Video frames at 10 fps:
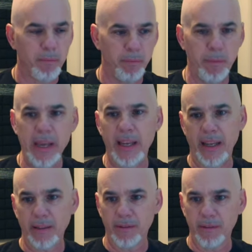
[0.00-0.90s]
be in
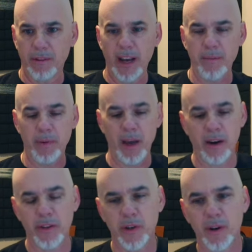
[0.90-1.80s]
it right? End
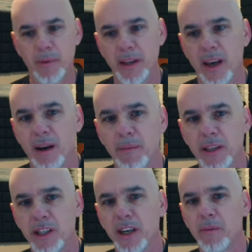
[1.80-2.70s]
of the tournament. Um,
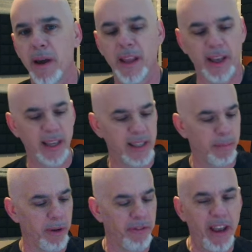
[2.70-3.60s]
it's a good way to, like I said,
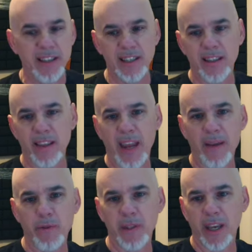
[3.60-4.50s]
put faces to the
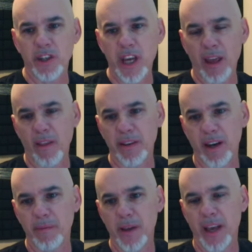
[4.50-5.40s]
names we see in chat all the
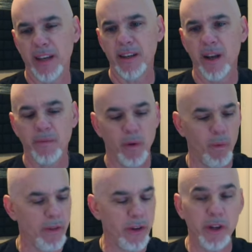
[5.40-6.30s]
time. And
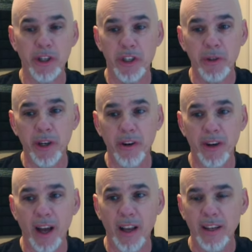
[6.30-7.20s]
whether you can shoot good or
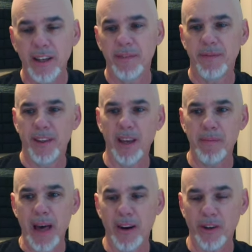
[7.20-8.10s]
not doesn't
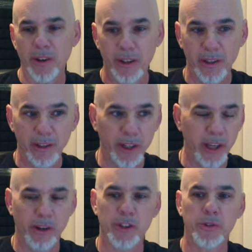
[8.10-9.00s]
matter. Look at
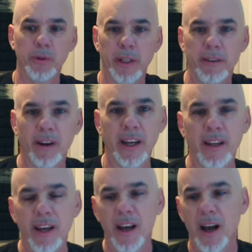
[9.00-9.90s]
yours truly, right?
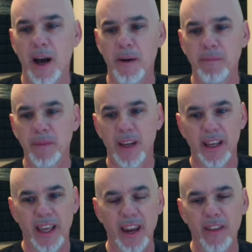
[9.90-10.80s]
um,
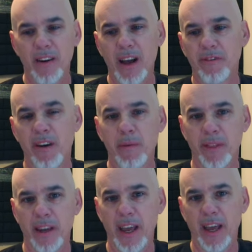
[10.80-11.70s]
get in there and have fun with
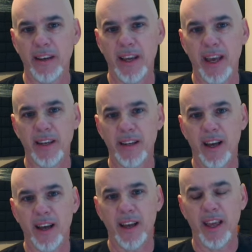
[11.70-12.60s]
it. And and
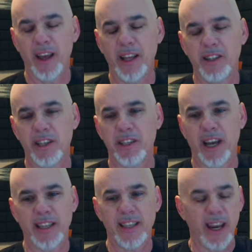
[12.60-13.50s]
uh, it, it's just like
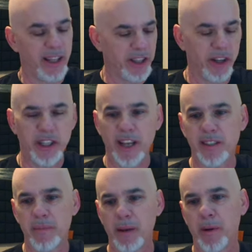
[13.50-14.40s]
I said, it's a good chance to
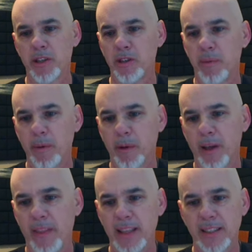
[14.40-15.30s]
meet a bunch of new people,
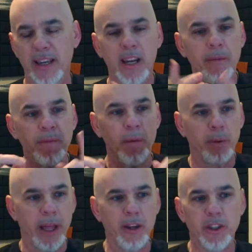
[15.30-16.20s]
and that's it.
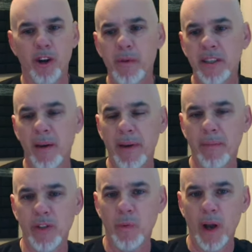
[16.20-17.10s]
Players tournaments coming up
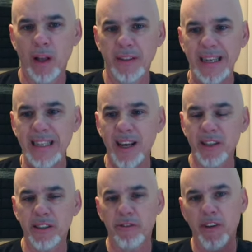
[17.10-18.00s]
as well. Details
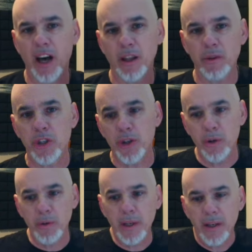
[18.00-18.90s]
to follow
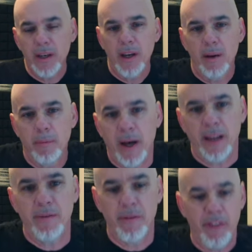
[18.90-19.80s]
soon, but
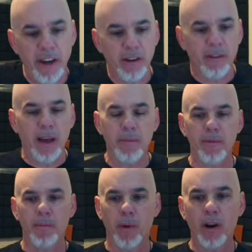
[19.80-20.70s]
figure
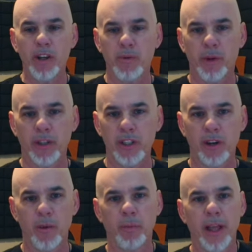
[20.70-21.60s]
around March we're going to start
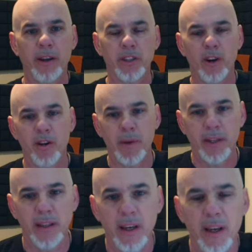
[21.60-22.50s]
a players
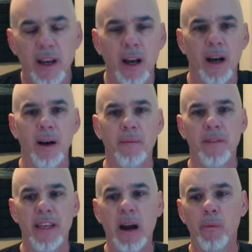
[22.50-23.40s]
tournament um,
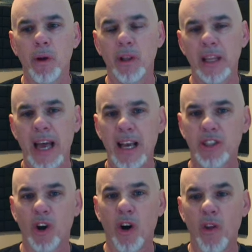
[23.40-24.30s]
that will last
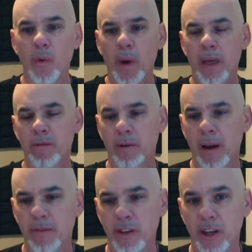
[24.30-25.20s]
all the way through
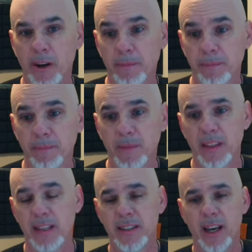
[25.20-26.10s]
for the Cure.
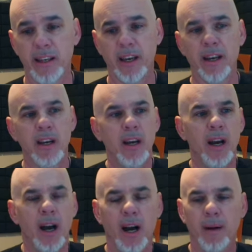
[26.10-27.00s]
That's the idea.
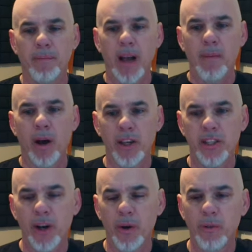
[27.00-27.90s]
Um, I'm
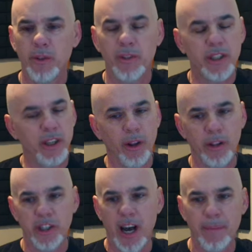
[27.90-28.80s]
also still
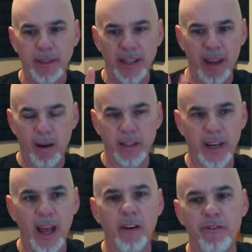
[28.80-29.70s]
shopping today.
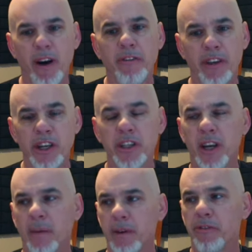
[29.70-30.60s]
Today I'll, I'll finish it.
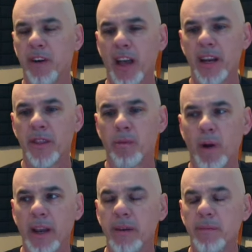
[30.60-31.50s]
I'm going to find the
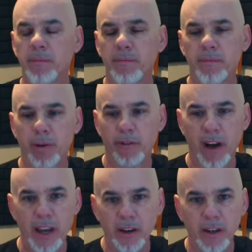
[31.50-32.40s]
right
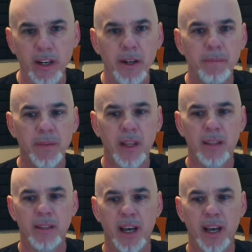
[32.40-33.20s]
provider to